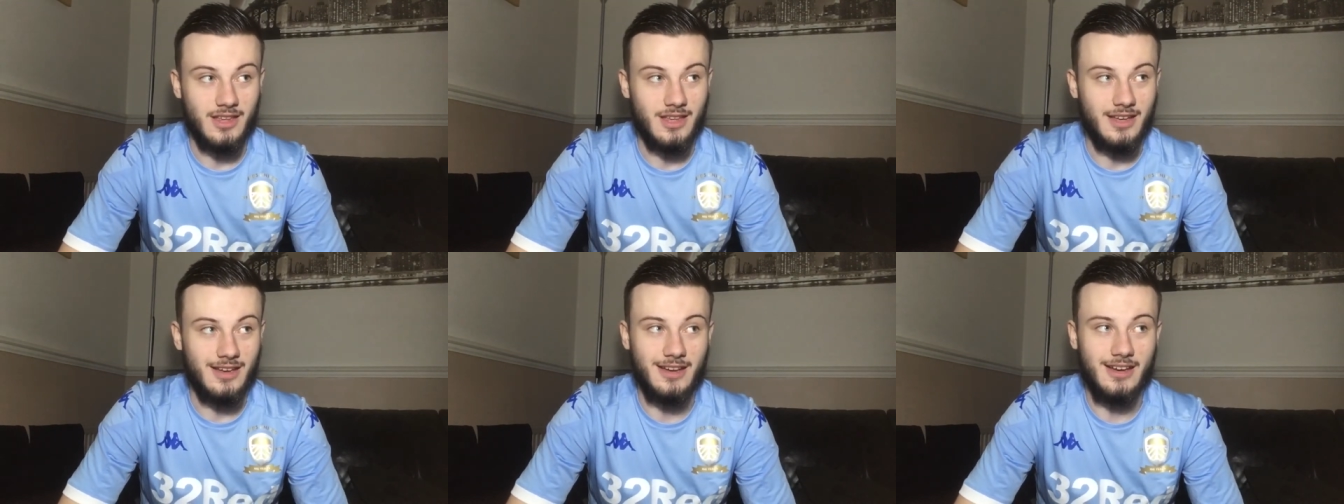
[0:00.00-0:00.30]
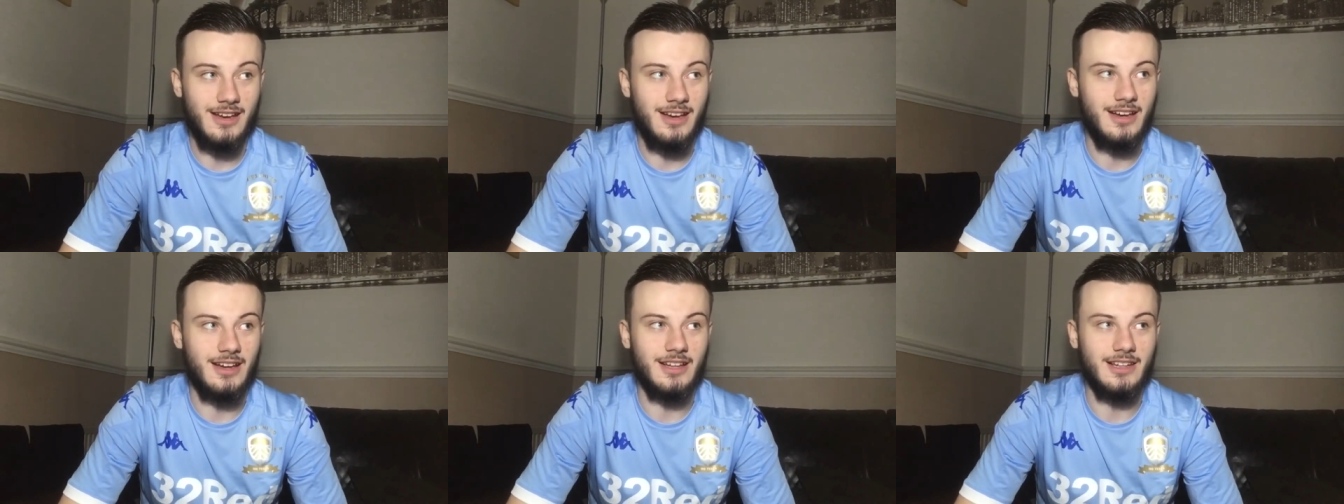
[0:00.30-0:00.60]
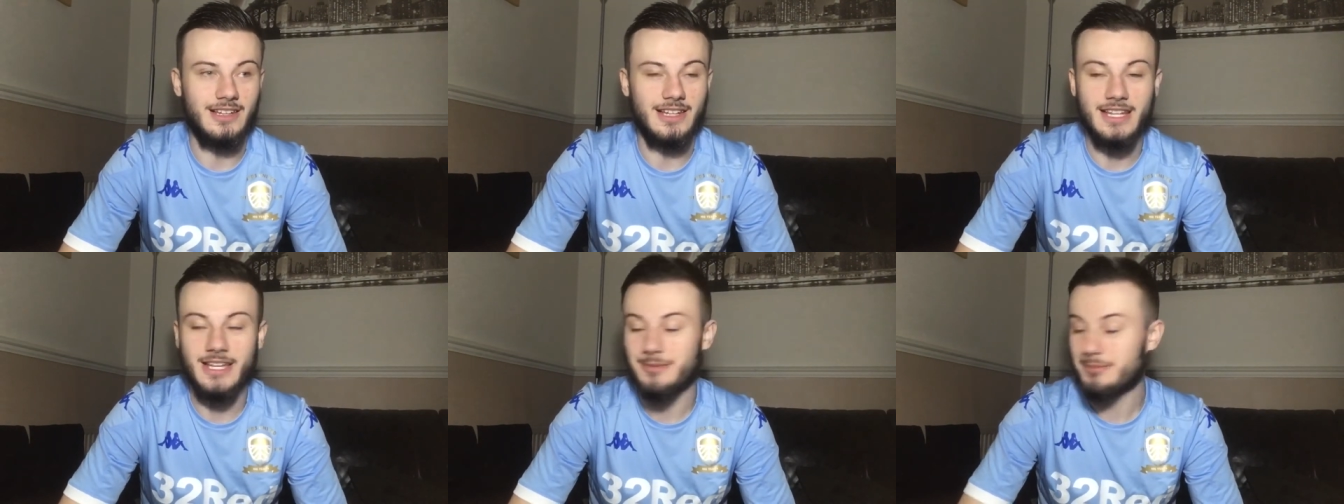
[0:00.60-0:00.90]
Ah,
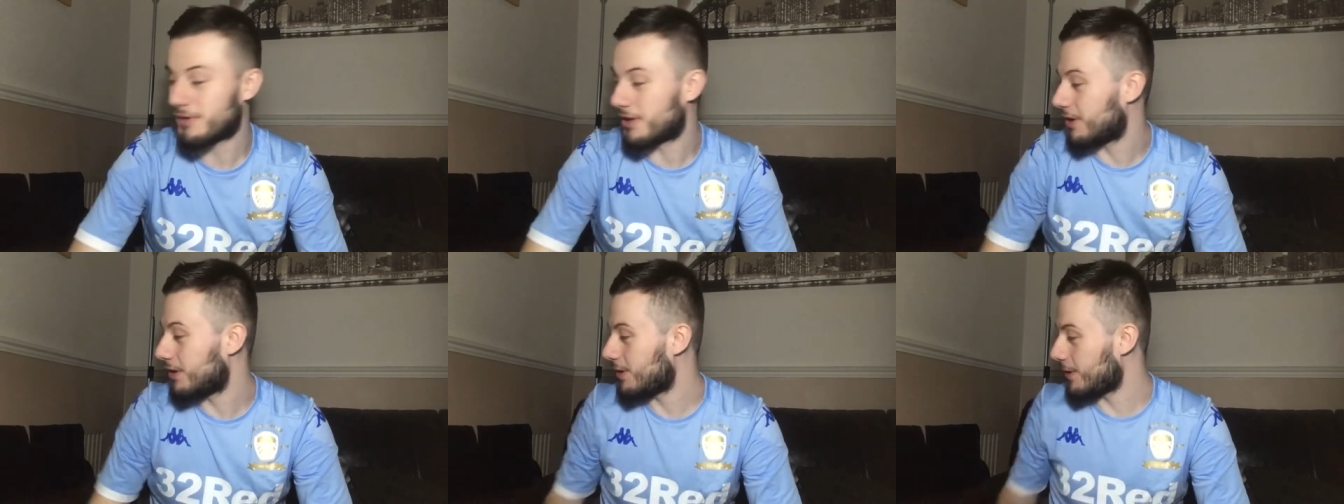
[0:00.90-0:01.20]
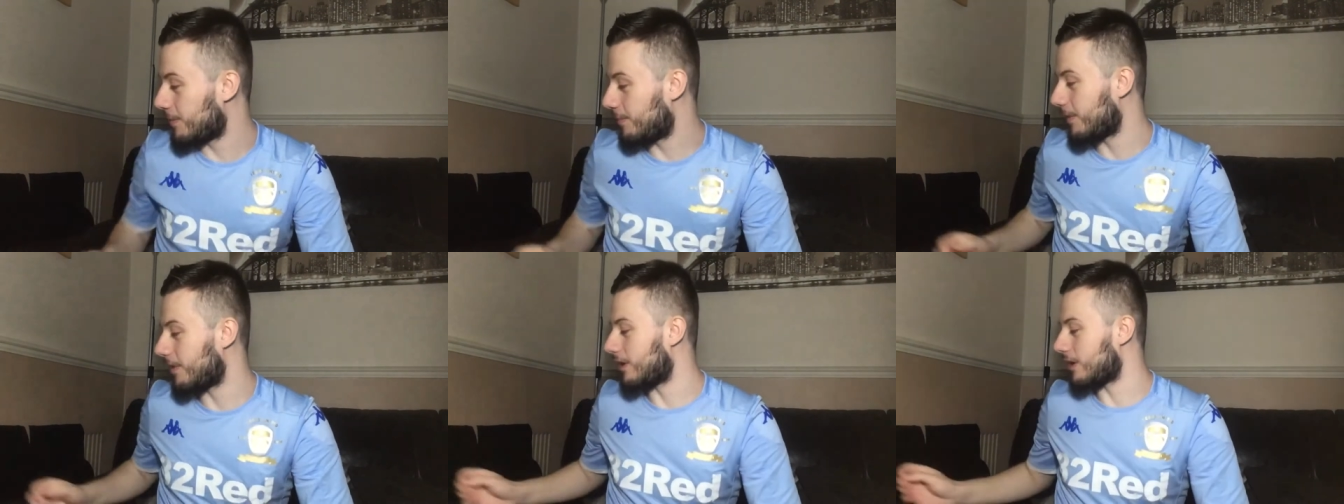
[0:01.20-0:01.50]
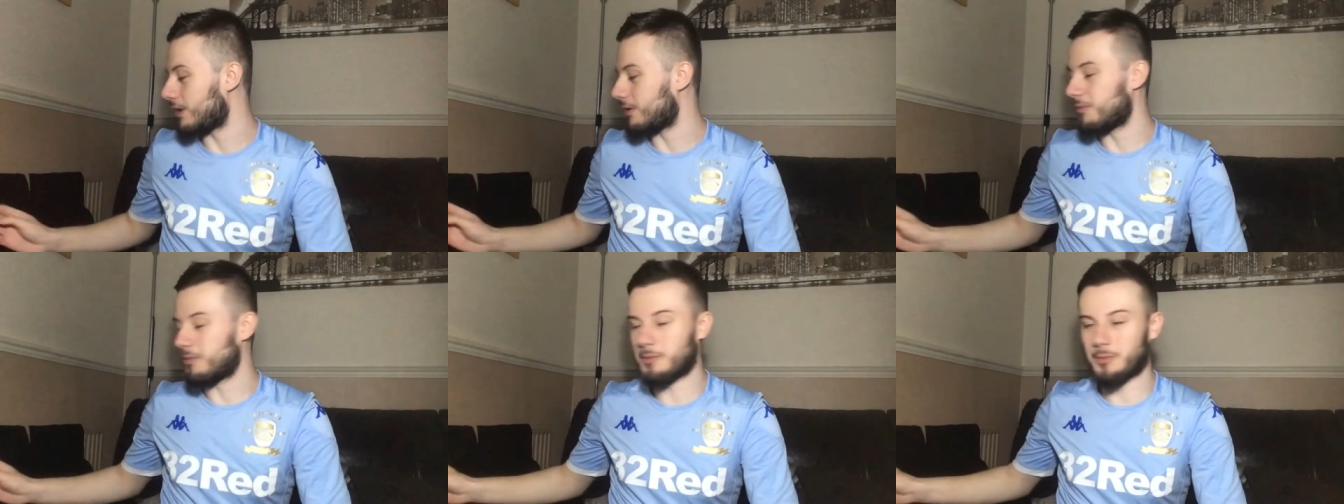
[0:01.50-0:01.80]
Liam Cooper,
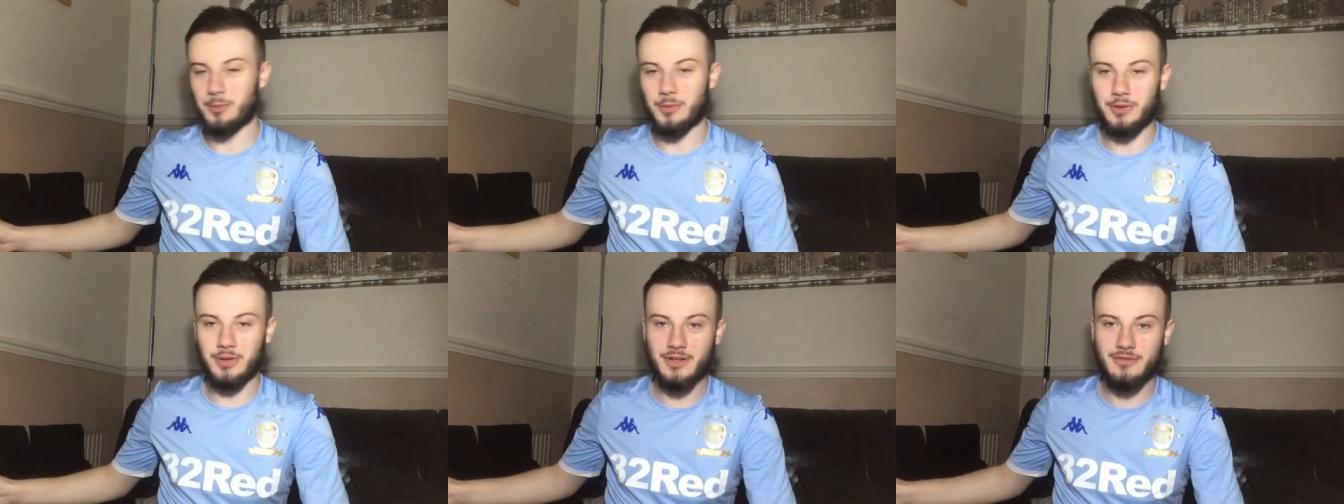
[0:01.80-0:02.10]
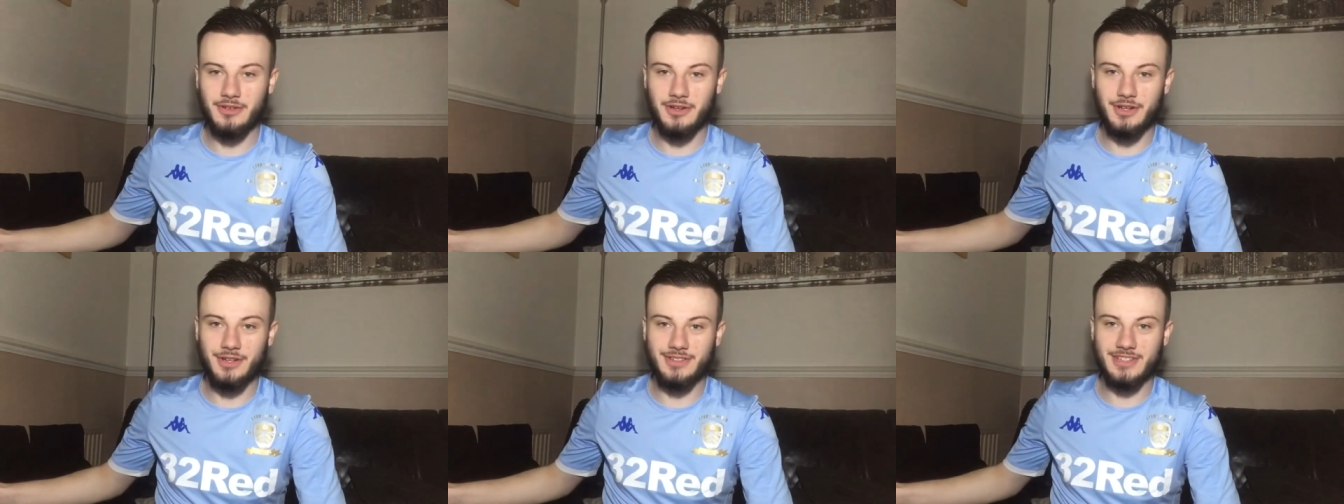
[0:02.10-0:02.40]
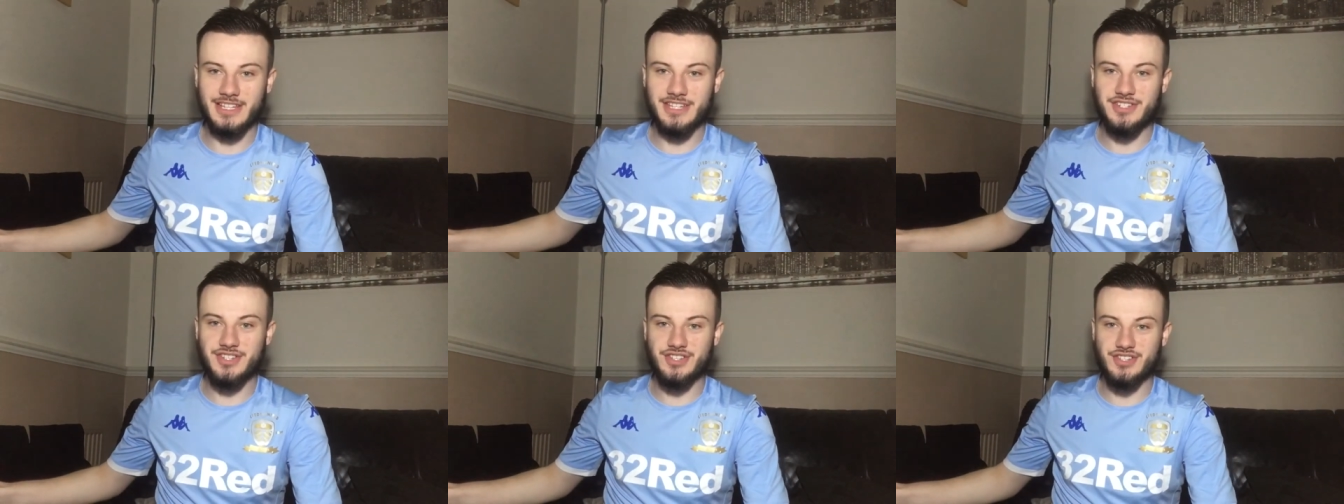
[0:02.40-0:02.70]
one of
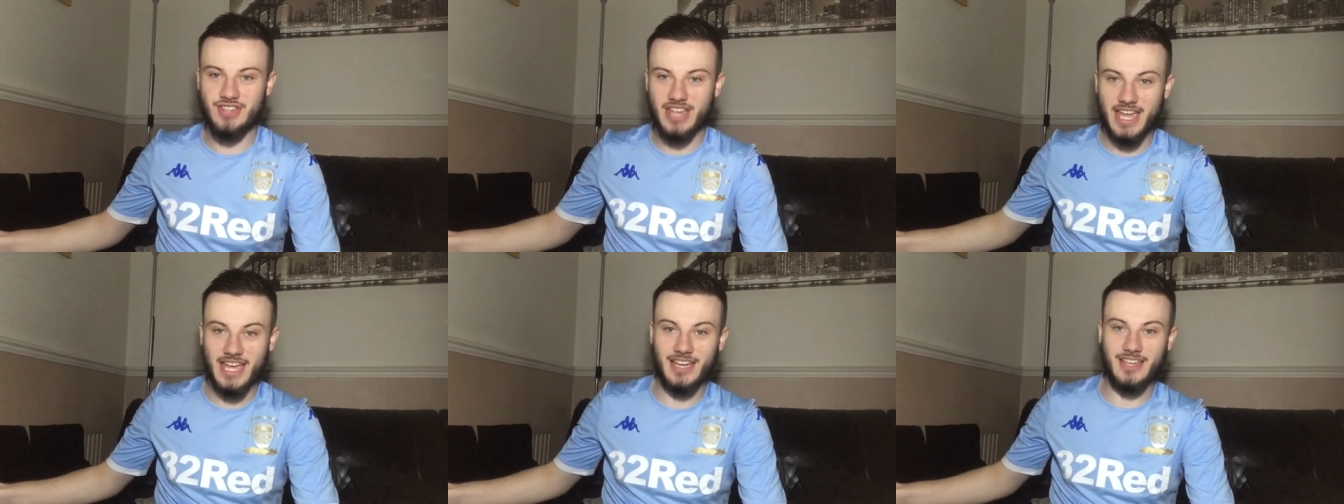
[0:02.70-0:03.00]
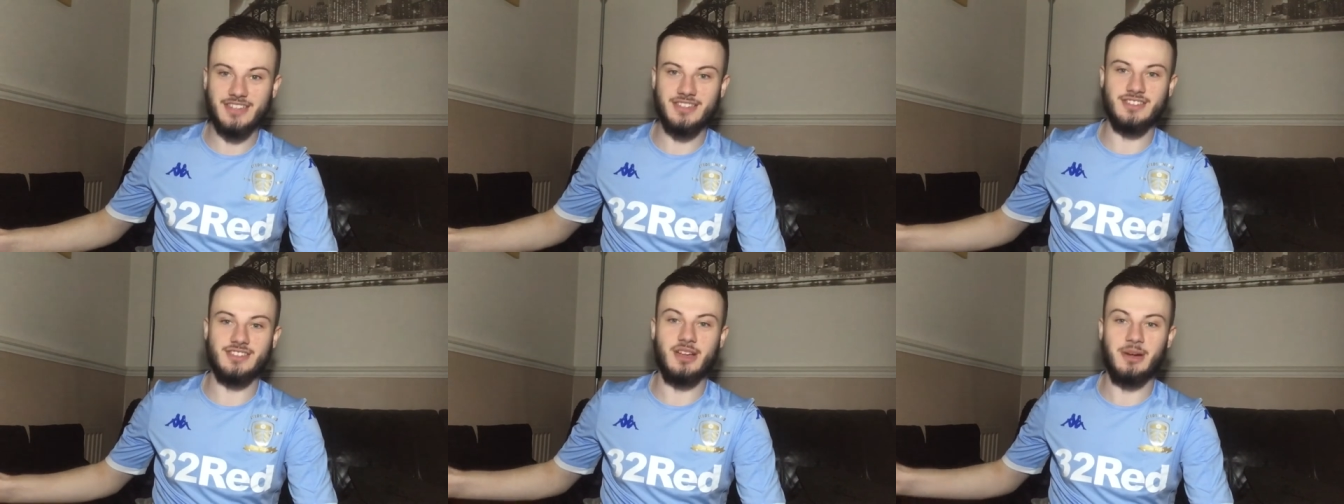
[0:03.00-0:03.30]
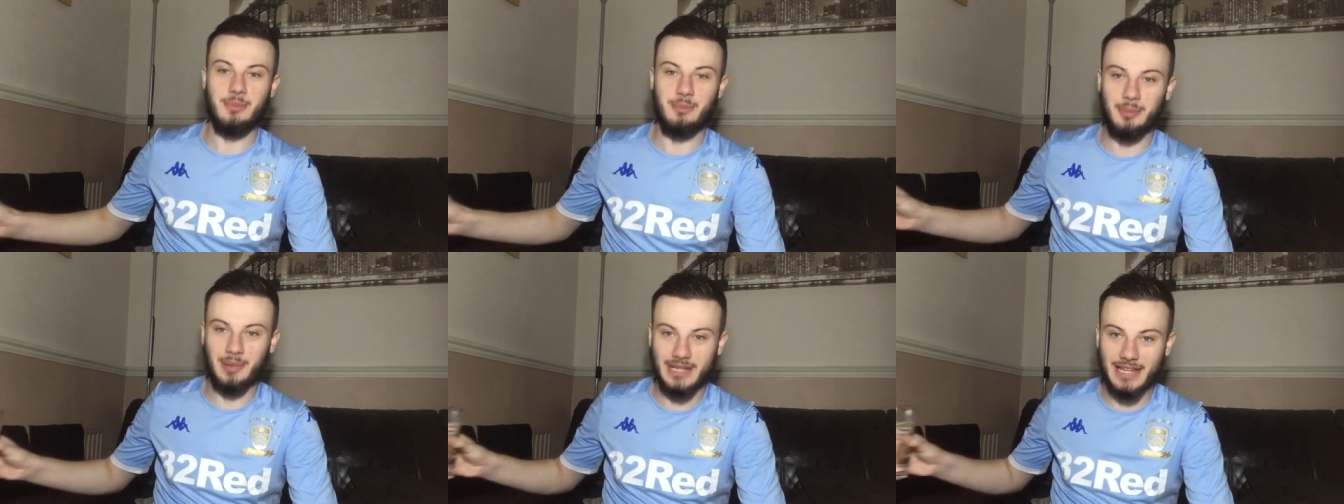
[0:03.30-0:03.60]
only six
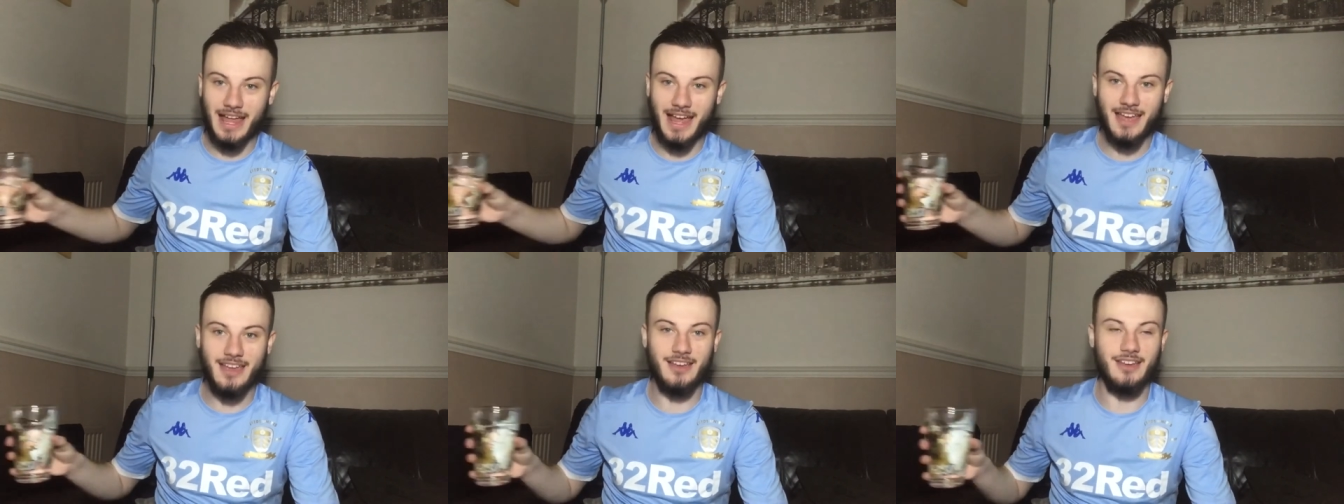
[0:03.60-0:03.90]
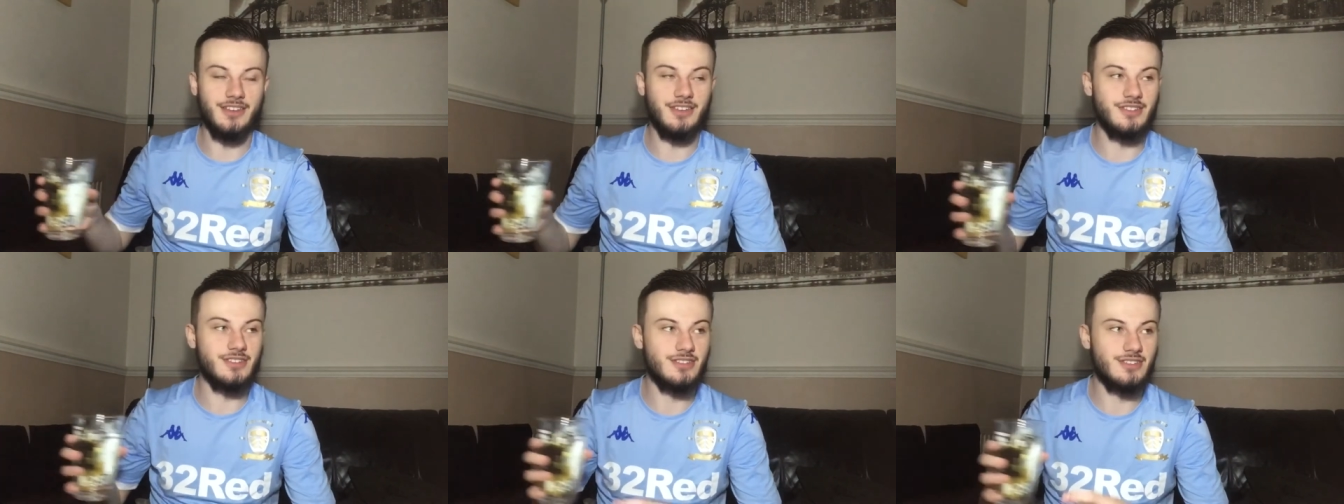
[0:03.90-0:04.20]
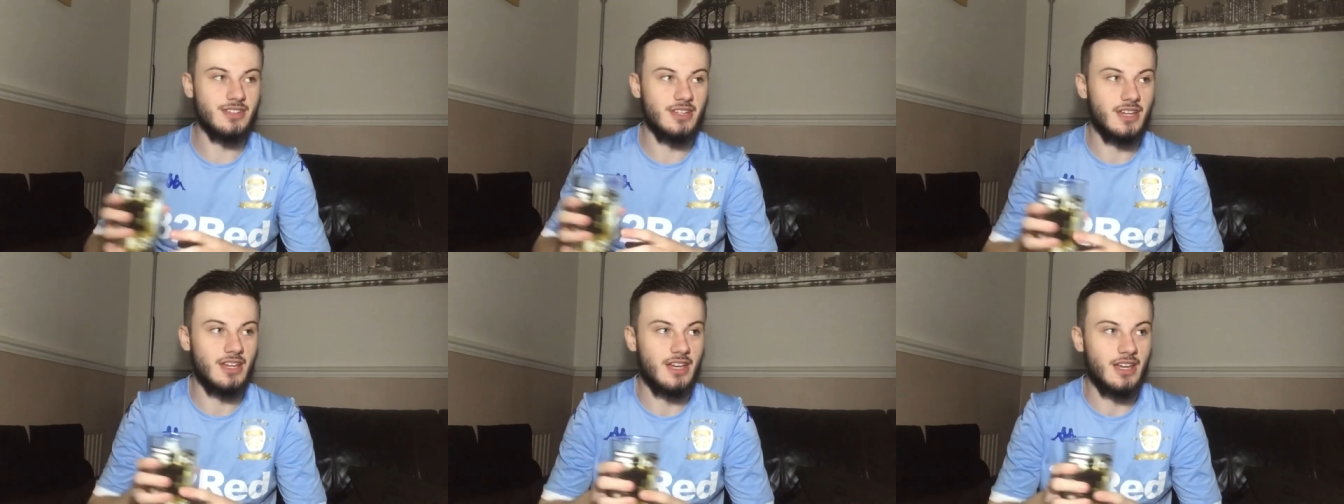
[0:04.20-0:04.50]
players